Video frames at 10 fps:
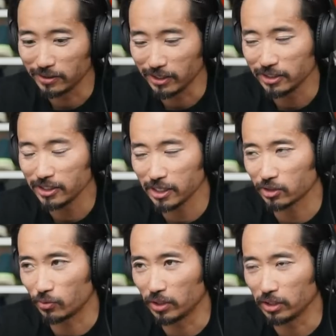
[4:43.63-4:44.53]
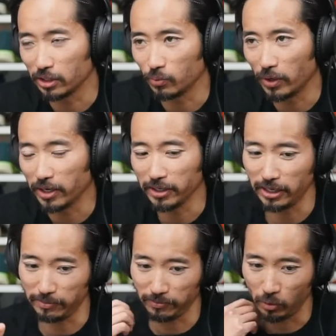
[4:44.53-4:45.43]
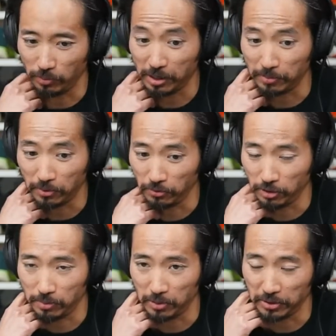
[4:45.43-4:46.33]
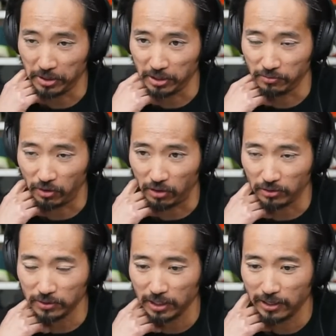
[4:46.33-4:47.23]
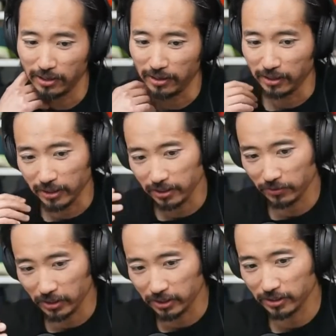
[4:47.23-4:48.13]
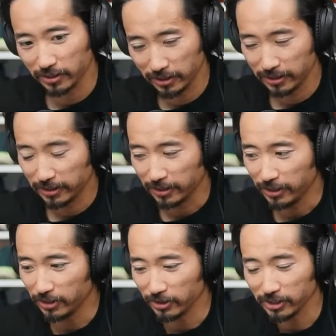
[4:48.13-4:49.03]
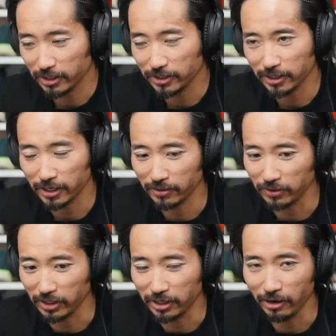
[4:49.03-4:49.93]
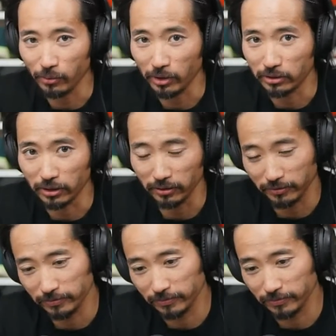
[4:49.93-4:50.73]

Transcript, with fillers: I just think that's a really good way to get more people in the community involved and kind of like, you know, it's a nice like, kind of like gateway drug